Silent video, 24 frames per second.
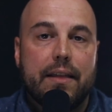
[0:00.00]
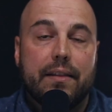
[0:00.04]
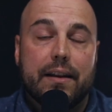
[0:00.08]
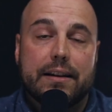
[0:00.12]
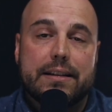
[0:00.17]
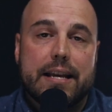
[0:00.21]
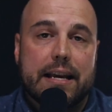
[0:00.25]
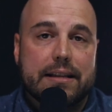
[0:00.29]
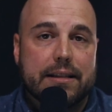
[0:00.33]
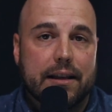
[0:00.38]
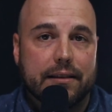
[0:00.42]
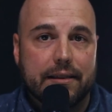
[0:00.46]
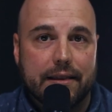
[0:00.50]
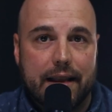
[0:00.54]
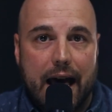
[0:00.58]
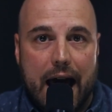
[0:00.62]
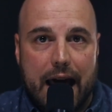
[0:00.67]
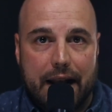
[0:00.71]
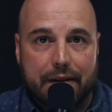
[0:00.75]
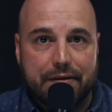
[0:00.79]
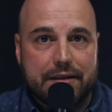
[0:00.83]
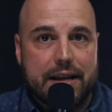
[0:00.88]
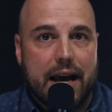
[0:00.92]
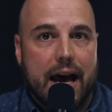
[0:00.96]
It takes a
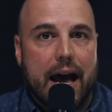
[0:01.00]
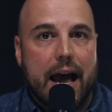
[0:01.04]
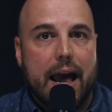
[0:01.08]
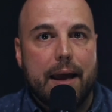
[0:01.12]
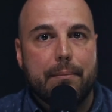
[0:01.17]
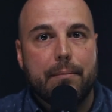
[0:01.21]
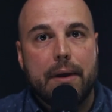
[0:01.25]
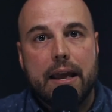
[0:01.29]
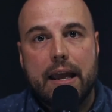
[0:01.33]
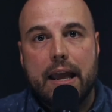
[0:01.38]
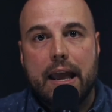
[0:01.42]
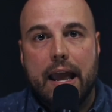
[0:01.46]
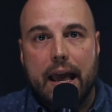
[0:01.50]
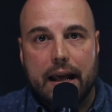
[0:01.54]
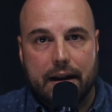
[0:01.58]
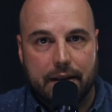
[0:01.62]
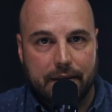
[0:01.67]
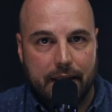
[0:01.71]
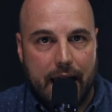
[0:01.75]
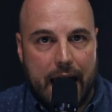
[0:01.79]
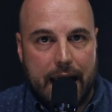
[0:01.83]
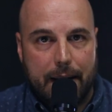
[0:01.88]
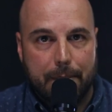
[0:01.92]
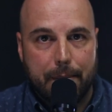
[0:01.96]
lot of time and a
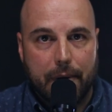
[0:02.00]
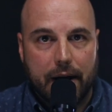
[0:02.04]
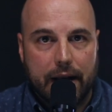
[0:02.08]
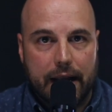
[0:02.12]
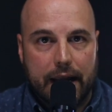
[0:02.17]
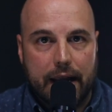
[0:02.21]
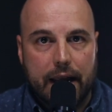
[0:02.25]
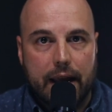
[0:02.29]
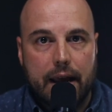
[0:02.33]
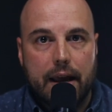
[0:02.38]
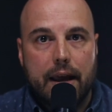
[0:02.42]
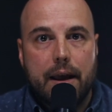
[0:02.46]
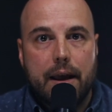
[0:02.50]
lot of money.